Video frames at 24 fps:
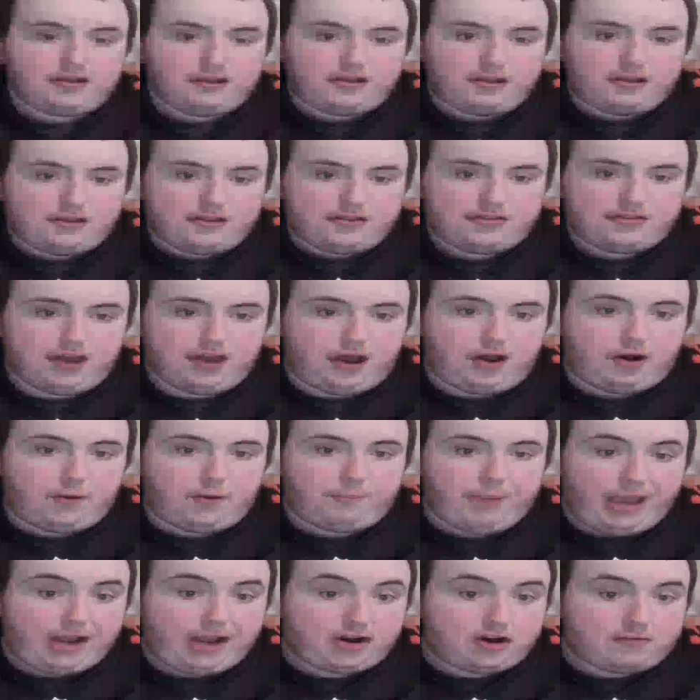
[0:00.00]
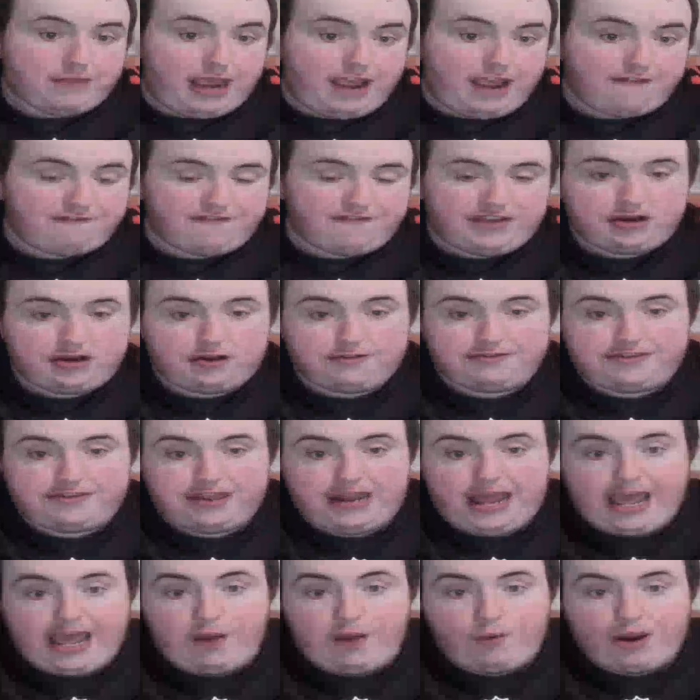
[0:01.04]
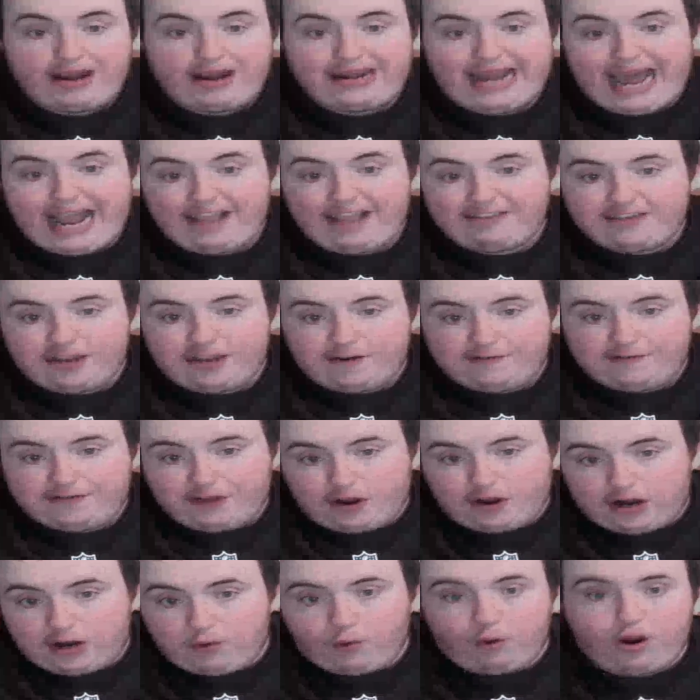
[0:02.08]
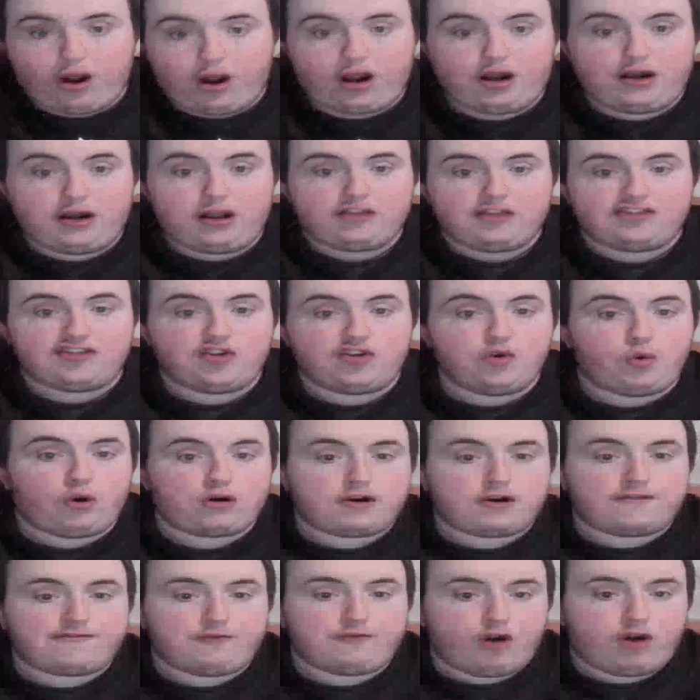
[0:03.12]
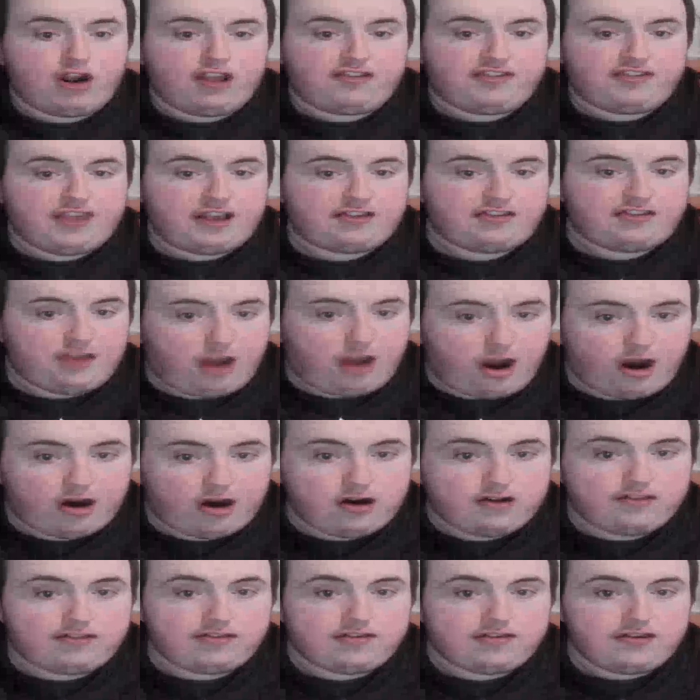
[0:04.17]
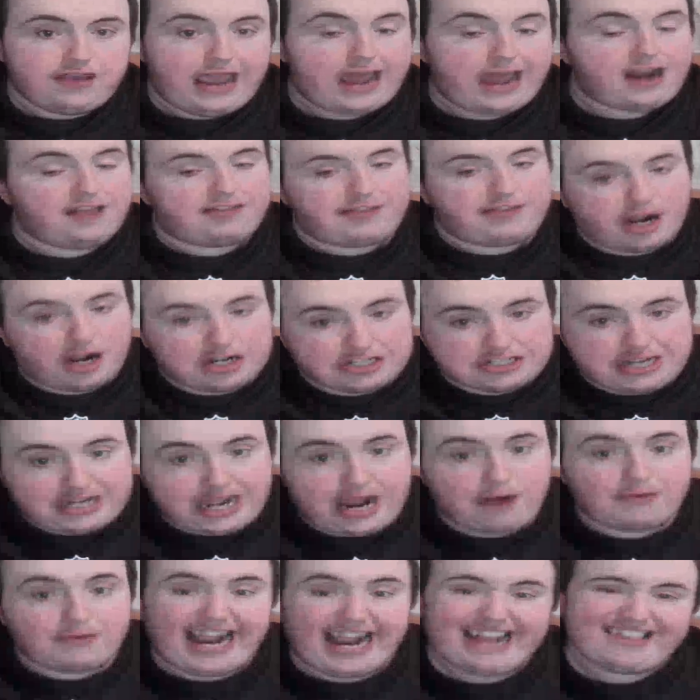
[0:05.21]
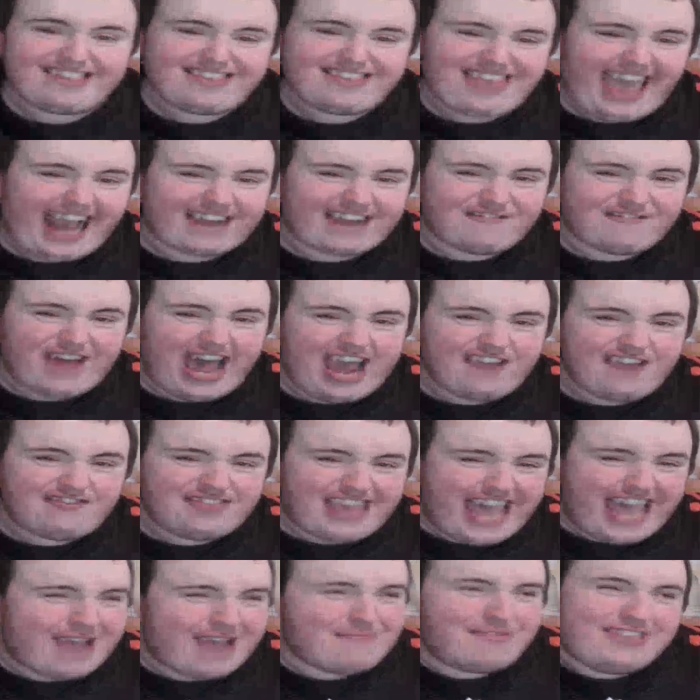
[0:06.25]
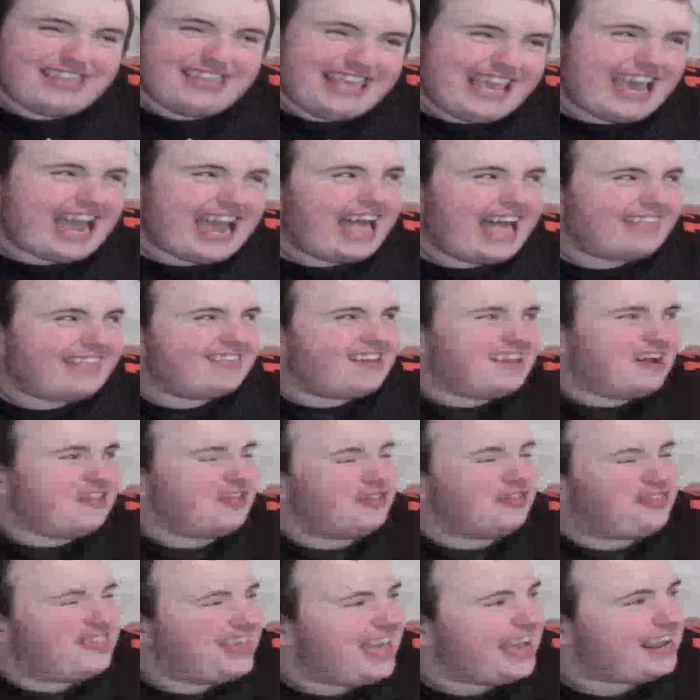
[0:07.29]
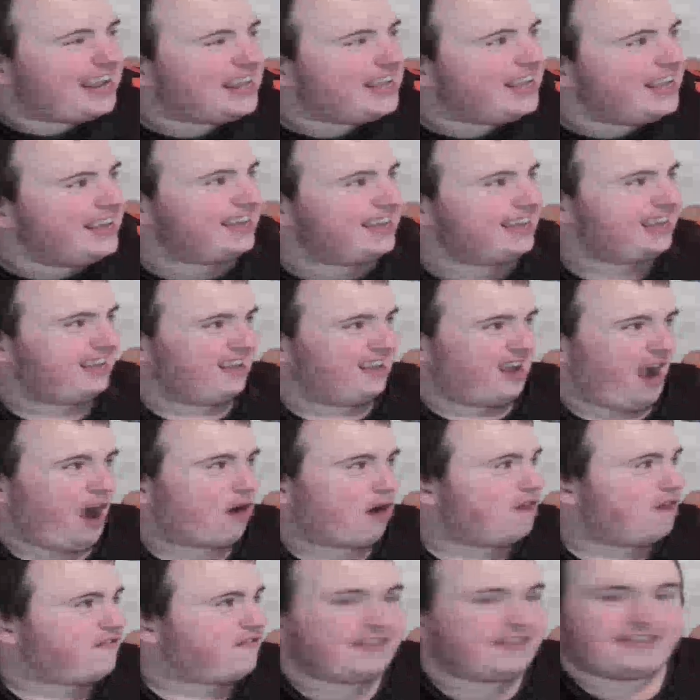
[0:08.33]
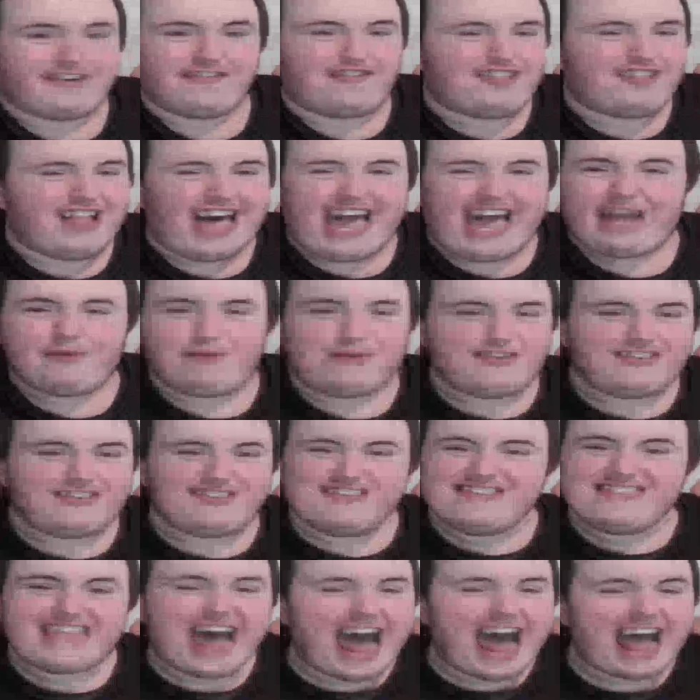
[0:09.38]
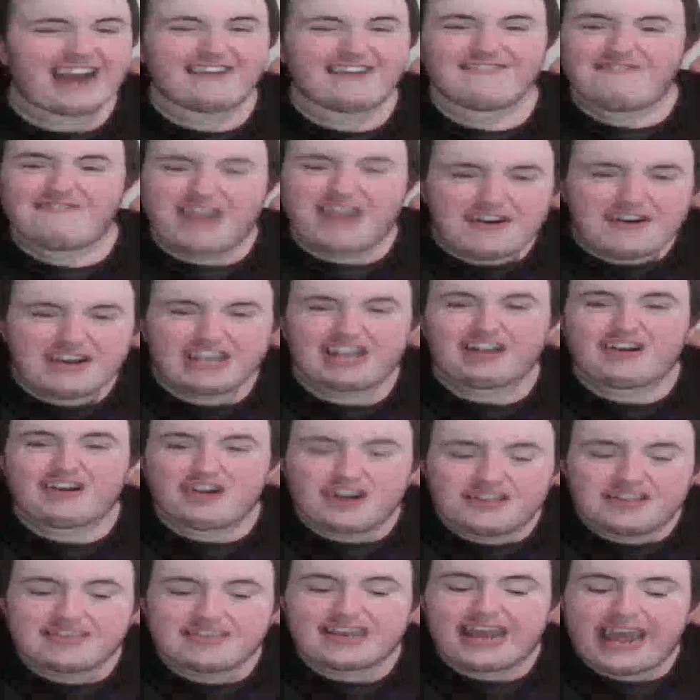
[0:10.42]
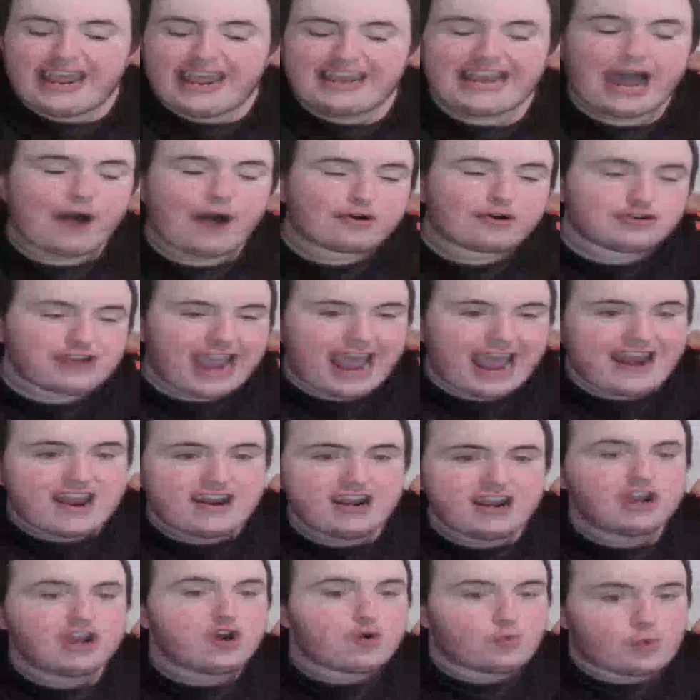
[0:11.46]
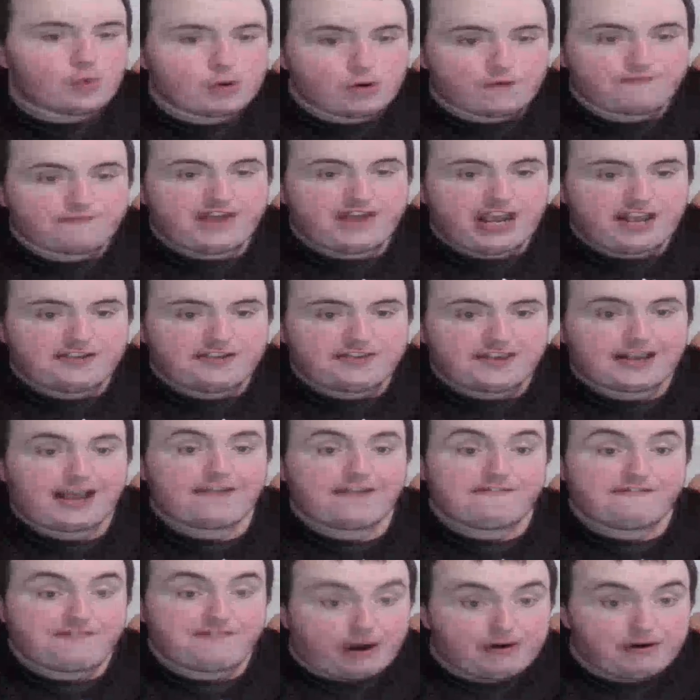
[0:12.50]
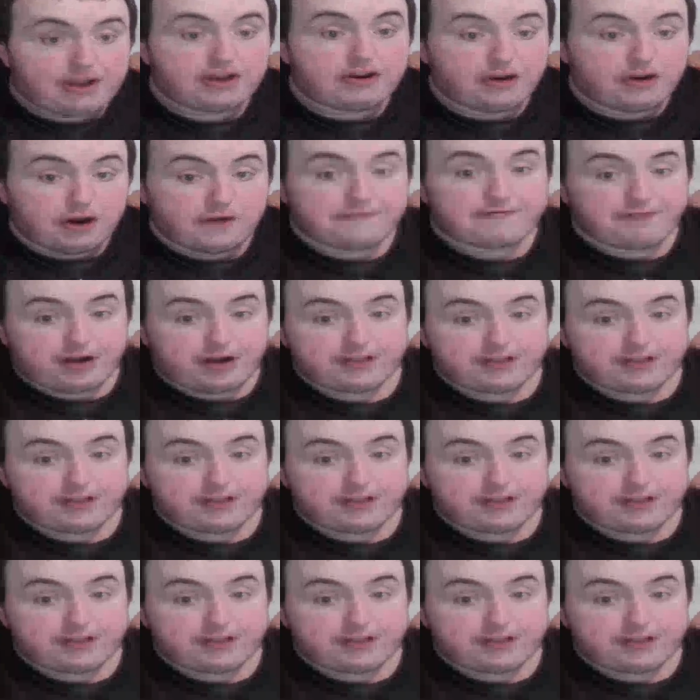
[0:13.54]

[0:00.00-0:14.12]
So Baker Mayfield today went 19 of 31, 246 yards, had a touchdown, got sacked 5 times. Yeah, that's another thing. Our offensive line was not very good today. Now, granted, we were facing a very good front